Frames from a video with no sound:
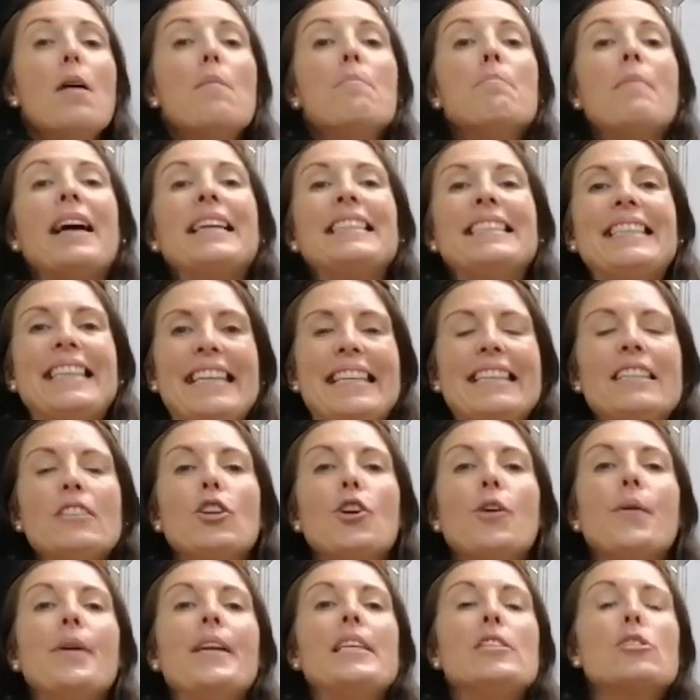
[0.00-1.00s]
might
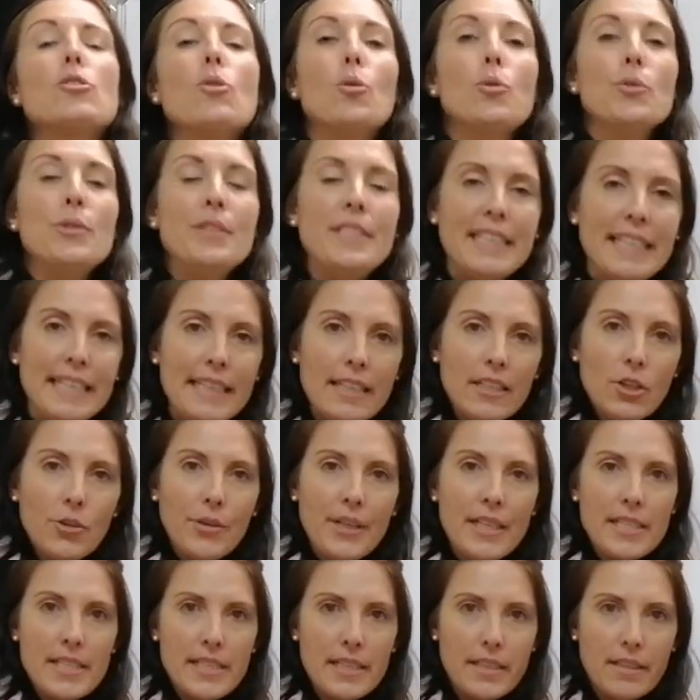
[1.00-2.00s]
increase or
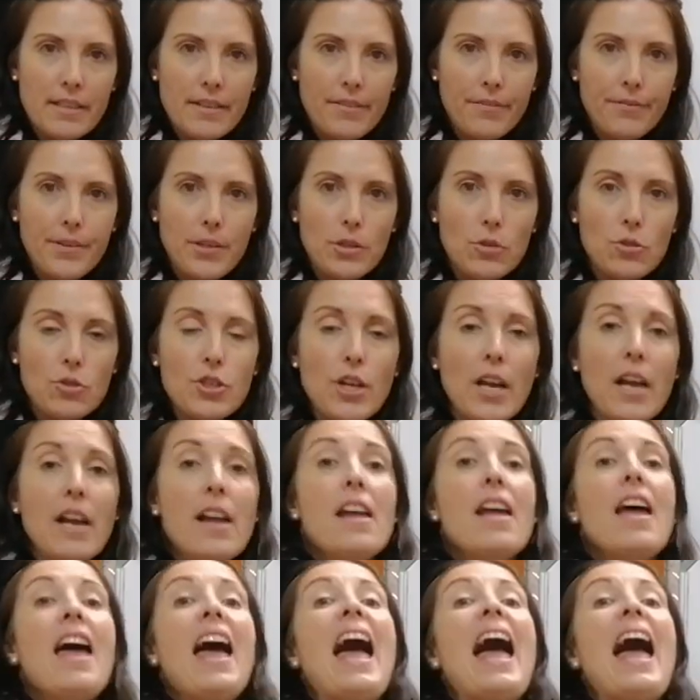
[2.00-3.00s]
decrease in the future,